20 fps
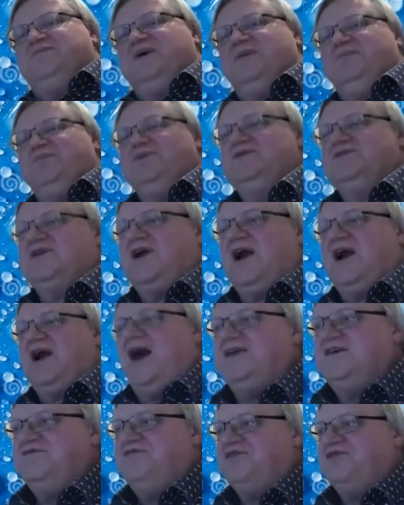people try
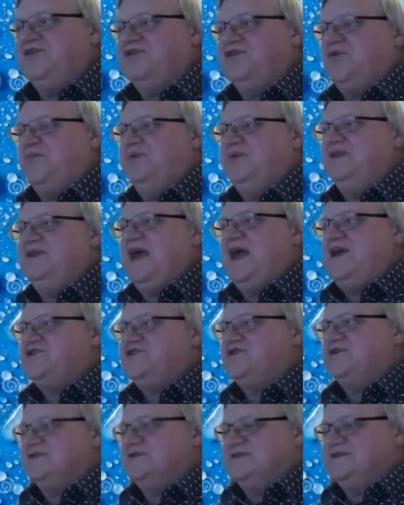different
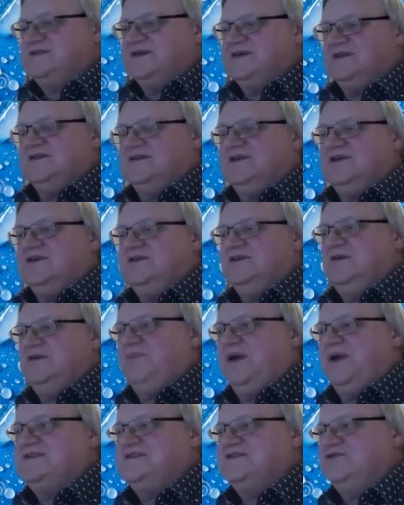combinations, and it
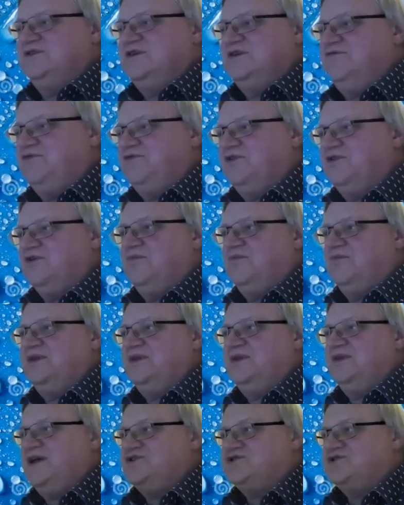depends on different
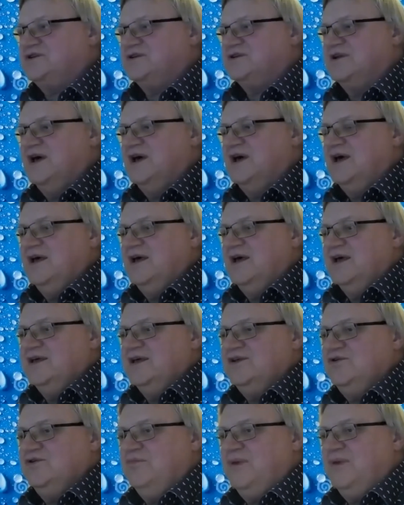combination.
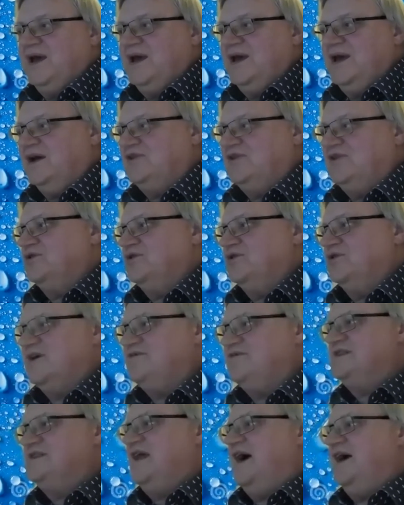You may, I don't have
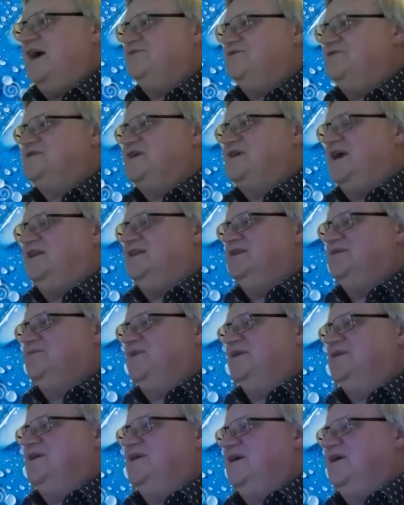slide with that, but